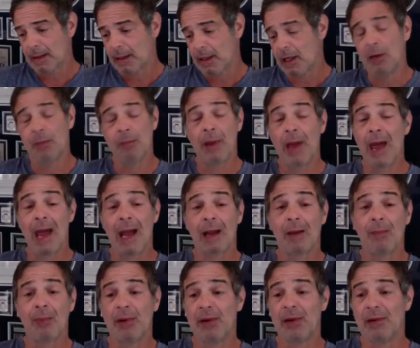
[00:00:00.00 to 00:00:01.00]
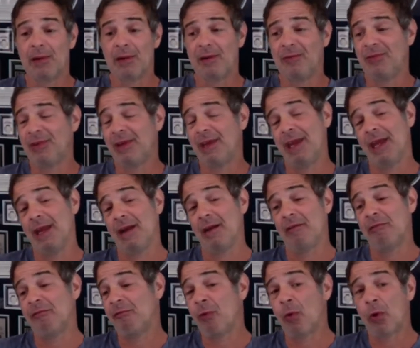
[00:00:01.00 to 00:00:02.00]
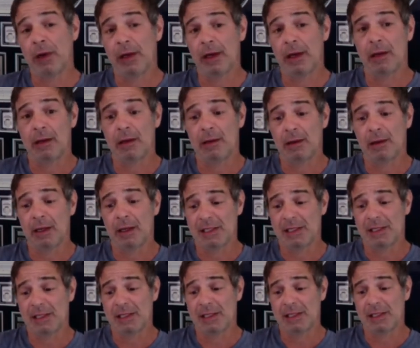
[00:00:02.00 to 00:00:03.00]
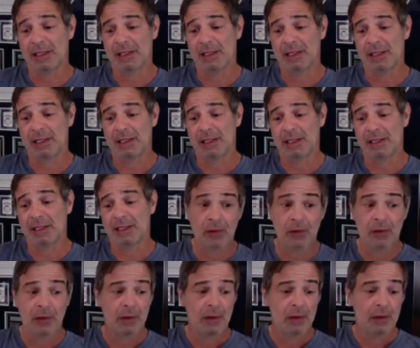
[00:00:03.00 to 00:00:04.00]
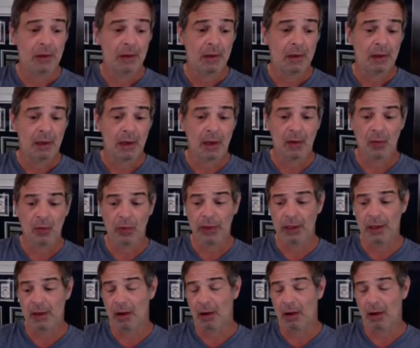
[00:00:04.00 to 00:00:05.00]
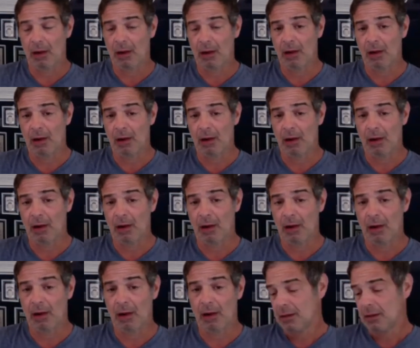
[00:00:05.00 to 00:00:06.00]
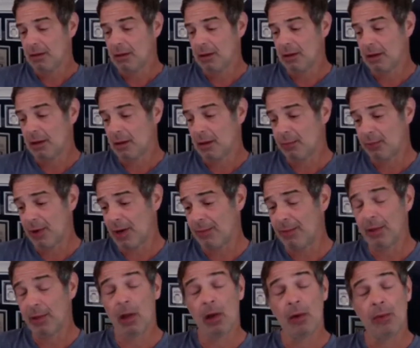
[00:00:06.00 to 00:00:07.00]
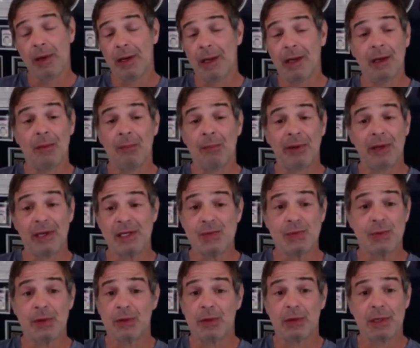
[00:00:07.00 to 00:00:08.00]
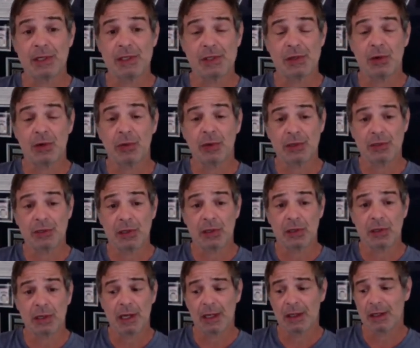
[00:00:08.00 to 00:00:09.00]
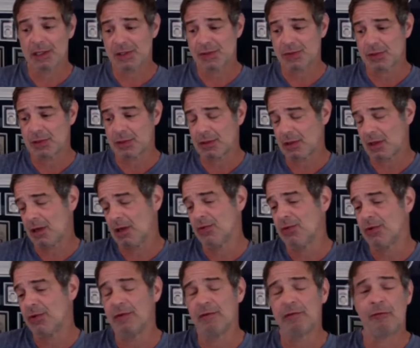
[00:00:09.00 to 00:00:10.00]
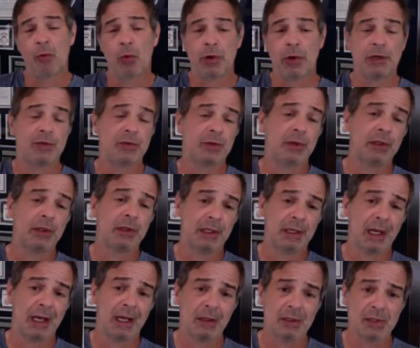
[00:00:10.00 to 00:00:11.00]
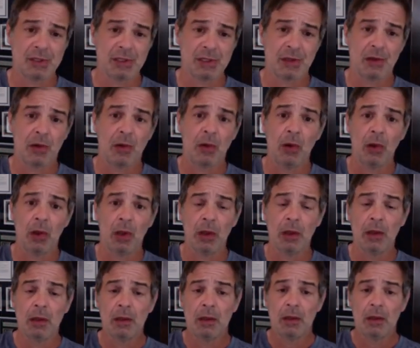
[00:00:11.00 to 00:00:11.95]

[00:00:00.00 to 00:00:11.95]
cut back, but if you can't afford it at some point, you have to. Now, we are probably already at a place where there is no return, Alex. We're $140 trillion in the hole.